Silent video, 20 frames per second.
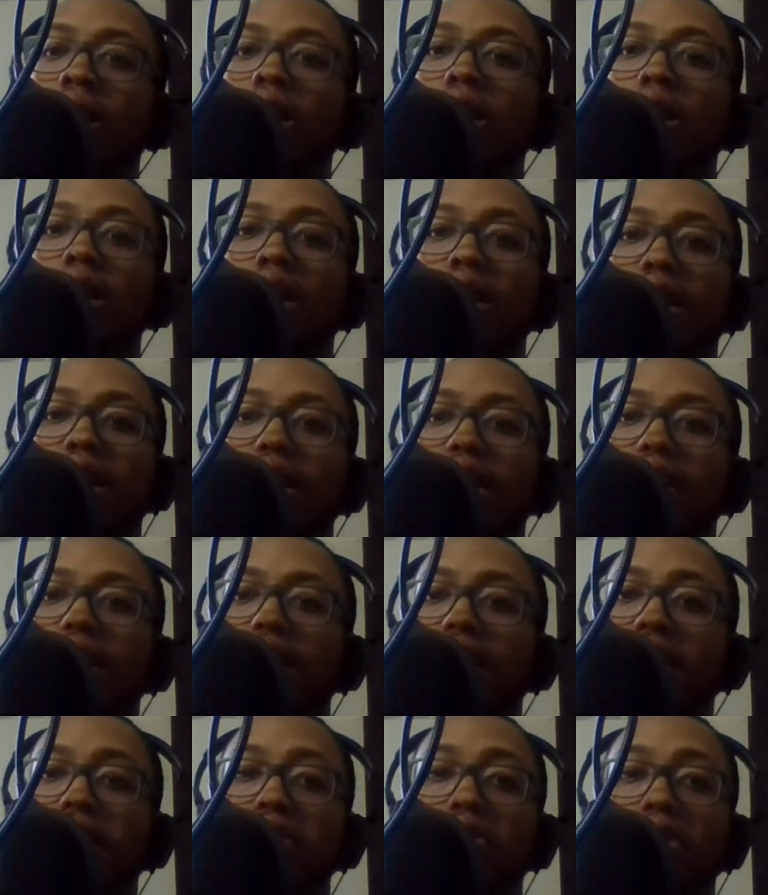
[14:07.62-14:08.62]
All right.
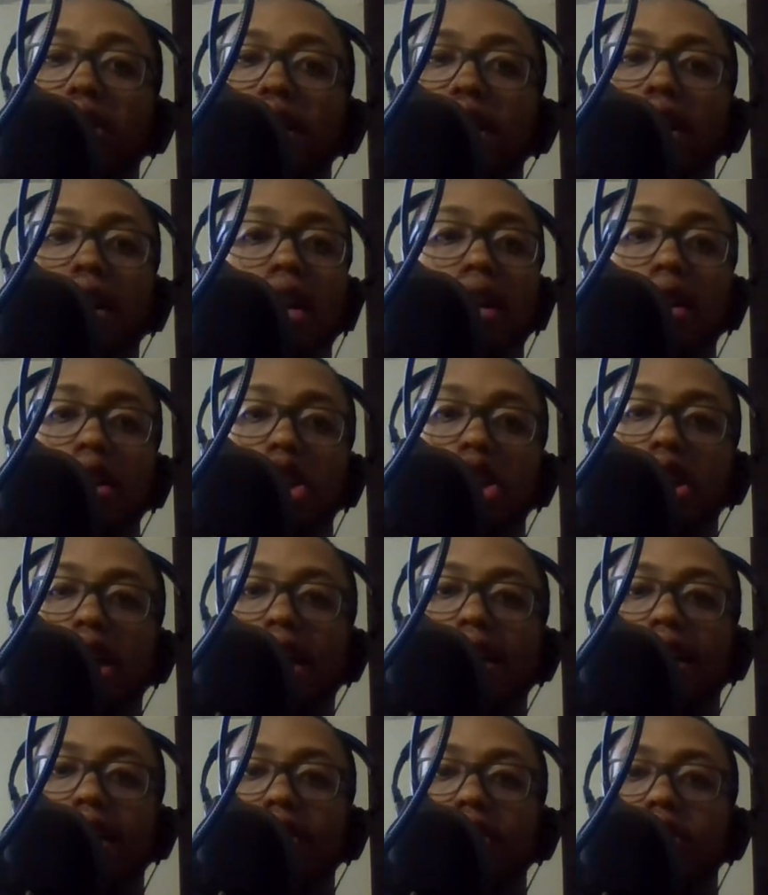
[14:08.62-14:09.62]
Anyway,
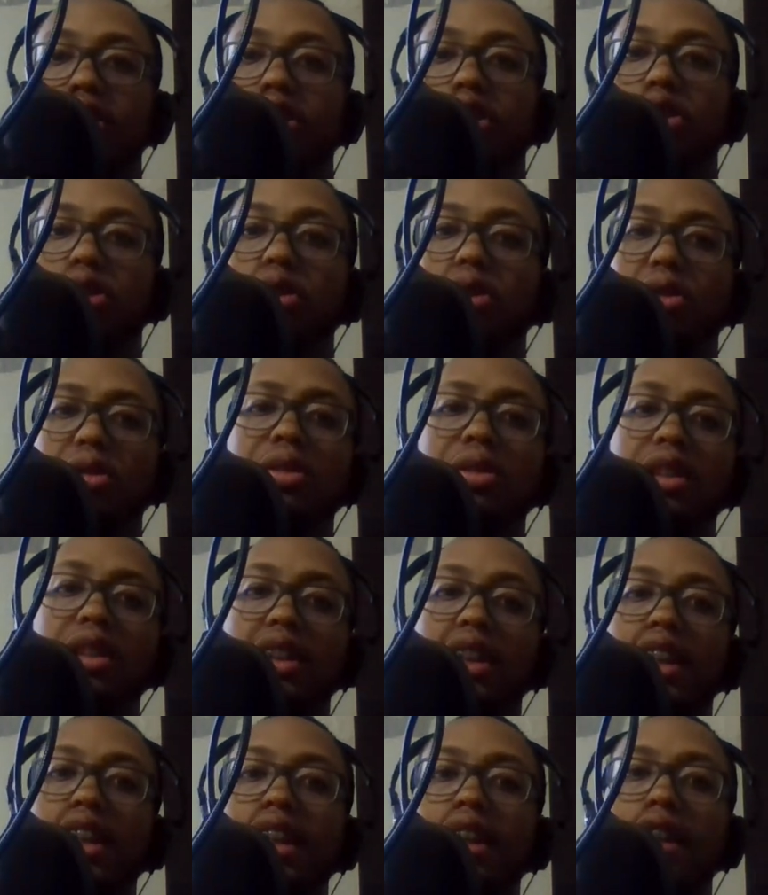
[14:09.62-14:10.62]
shout out to
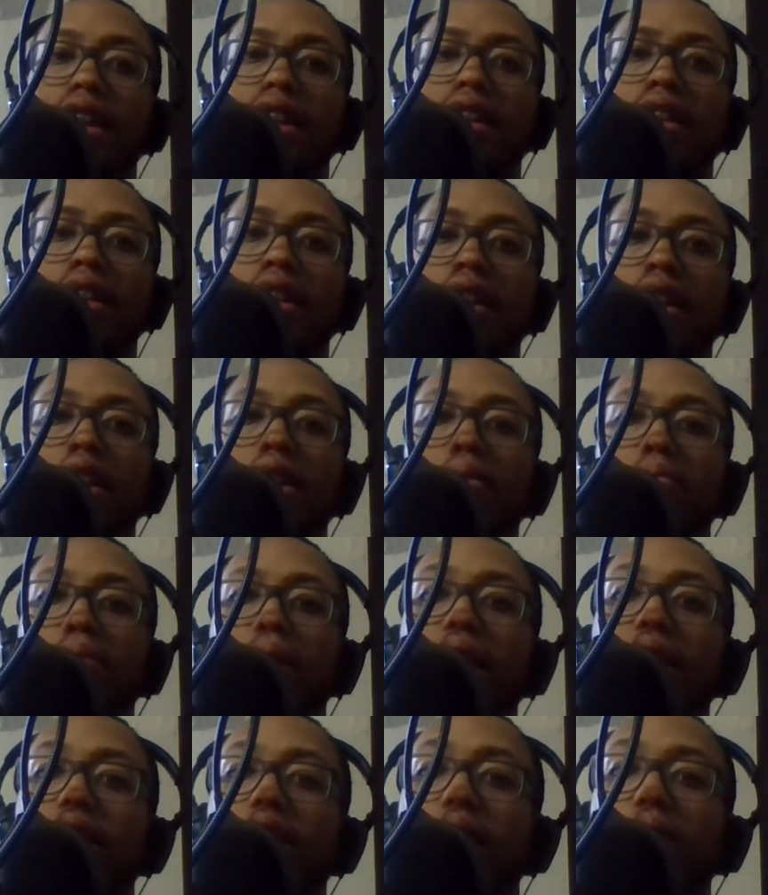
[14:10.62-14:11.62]
the
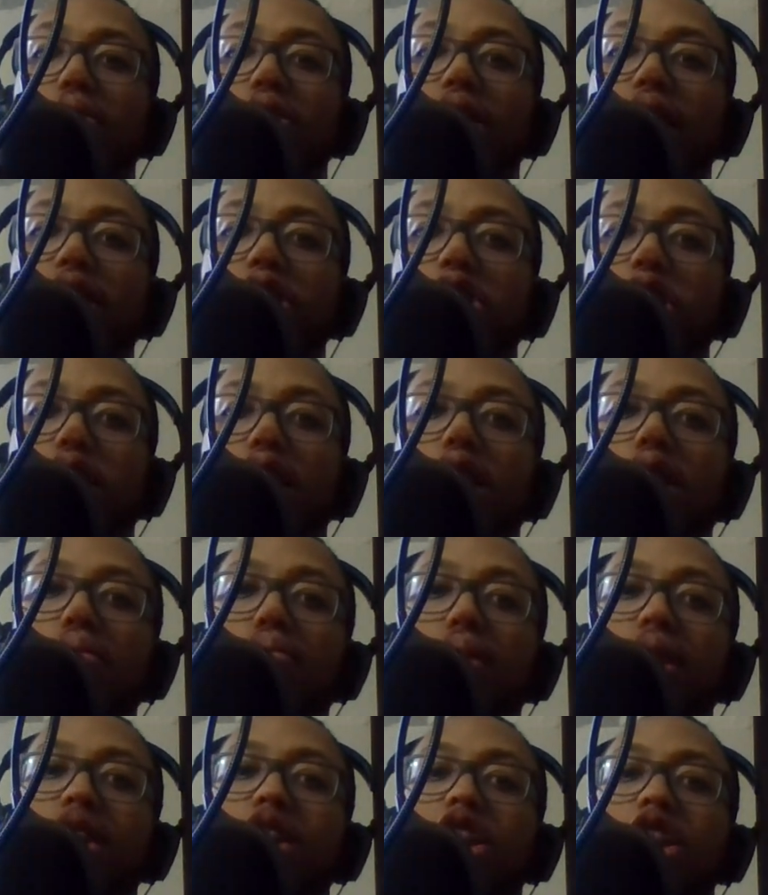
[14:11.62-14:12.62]
PWHL
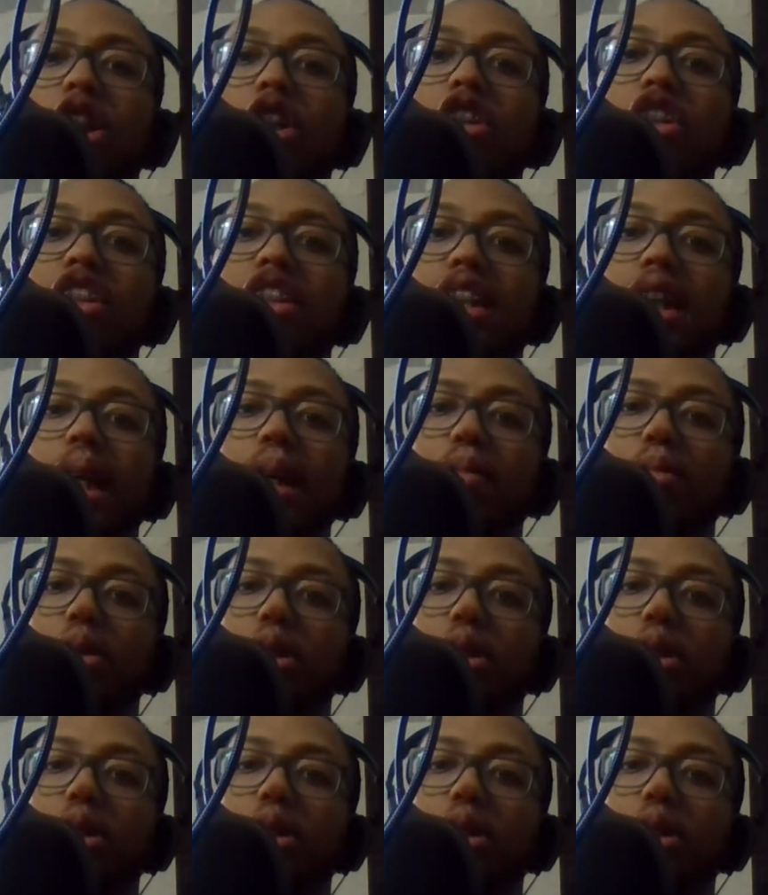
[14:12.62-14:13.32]
Minnesota team.